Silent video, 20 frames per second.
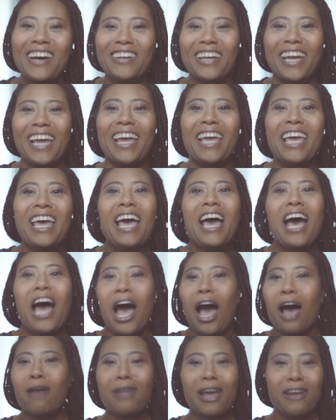okay,
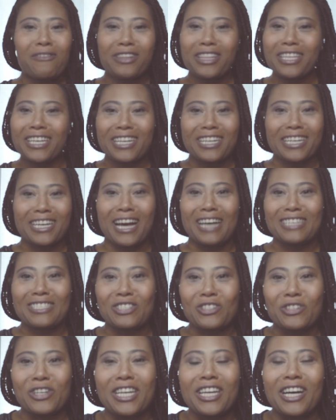I'm not really going to
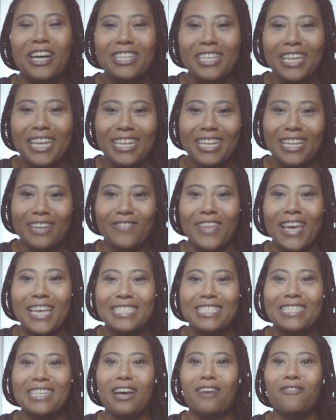concentrate on any of
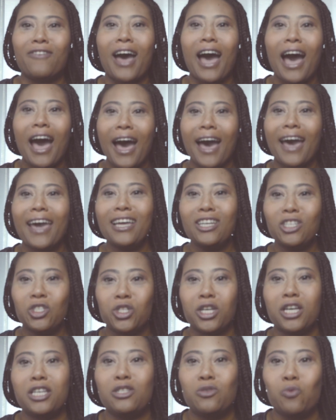that stuff. I
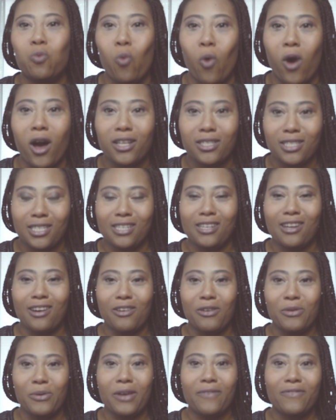just want to
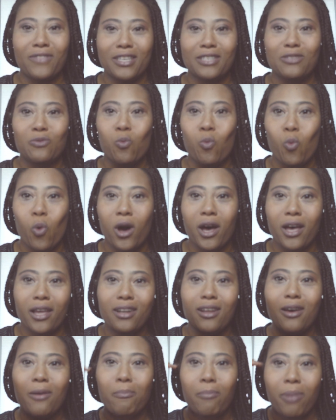know if this
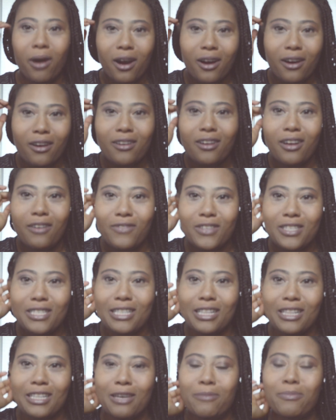one part of this
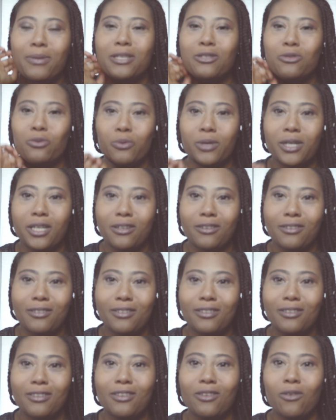clip is real.
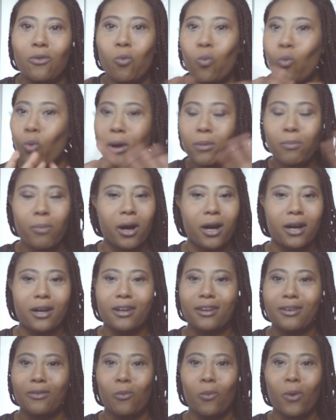One
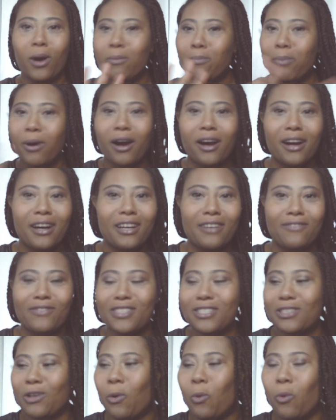part, one part of
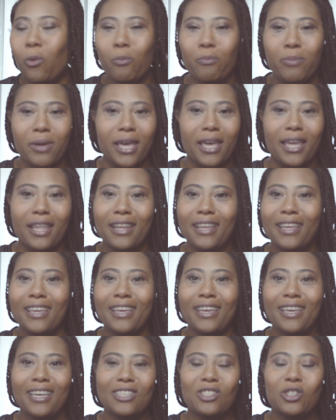this whole bit,
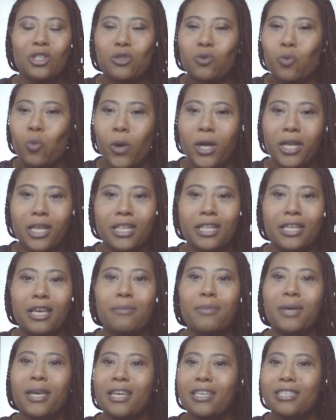just one
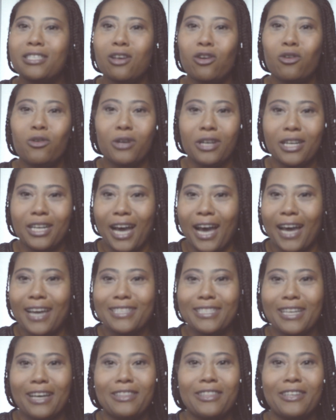clip. So
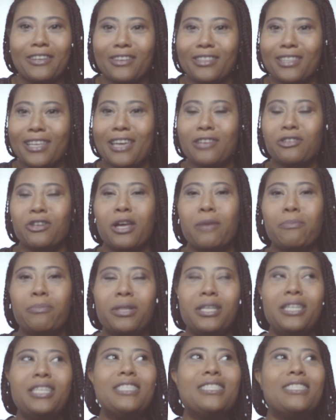guys out there in the internet,
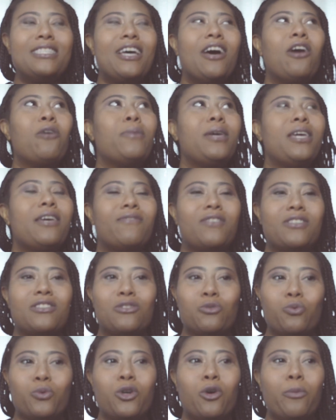please tell me if this
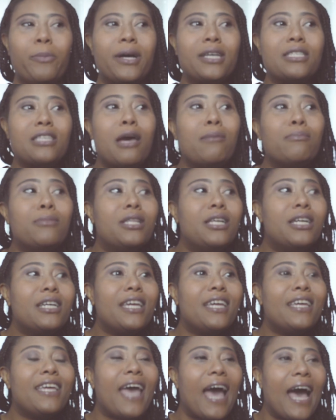is real because I'm
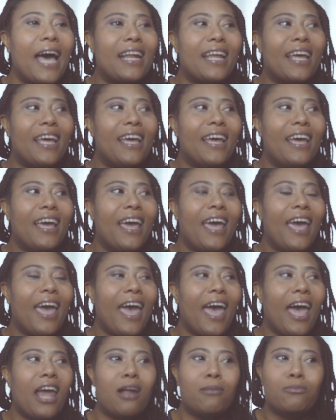looking at it
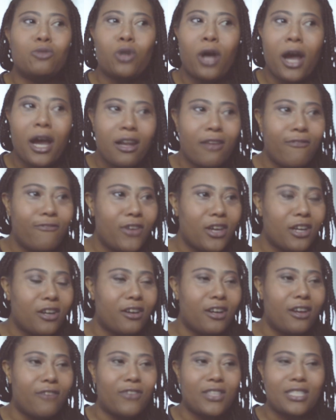and I'm trying to
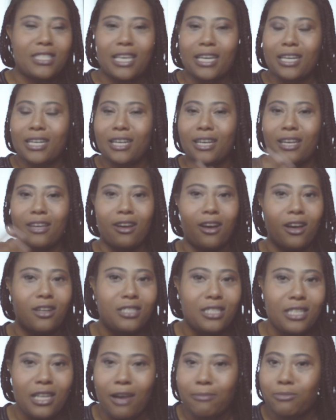figure if it's like, i
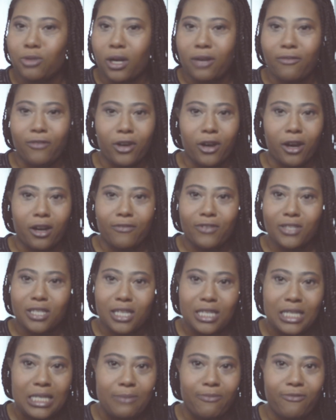am trying to figure out if it's a
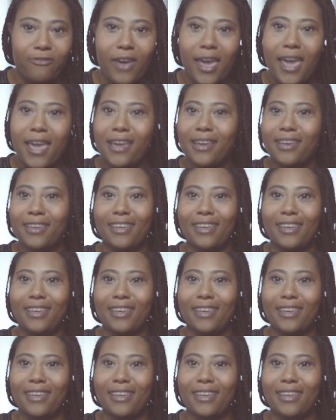deep fake.